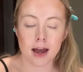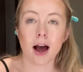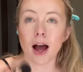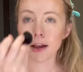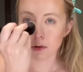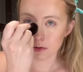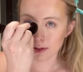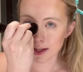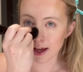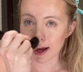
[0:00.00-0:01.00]
I
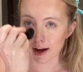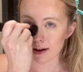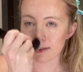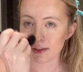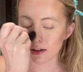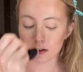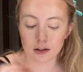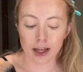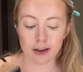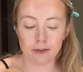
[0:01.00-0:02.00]
only have
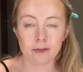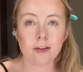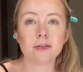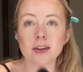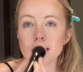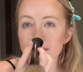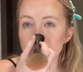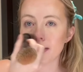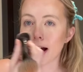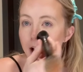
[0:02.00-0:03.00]
like
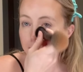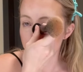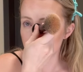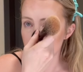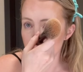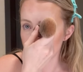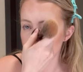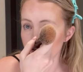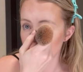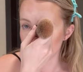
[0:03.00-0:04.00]
55
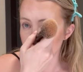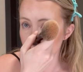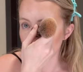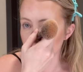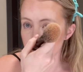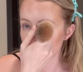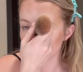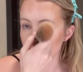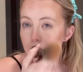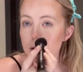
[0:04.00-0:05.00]
minutes of connection
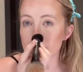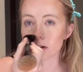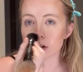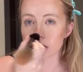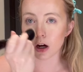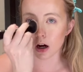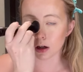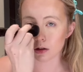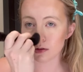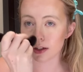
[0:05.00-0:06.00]
time in
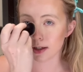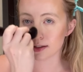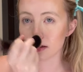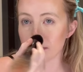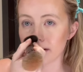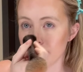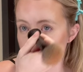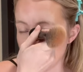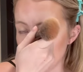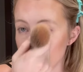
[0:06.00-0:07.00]
Chicago to get to my
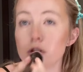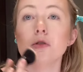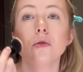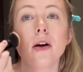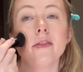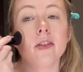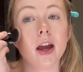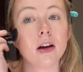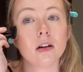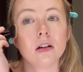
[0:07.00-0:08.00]
flight to
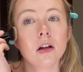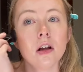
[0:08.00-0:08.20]
Vail.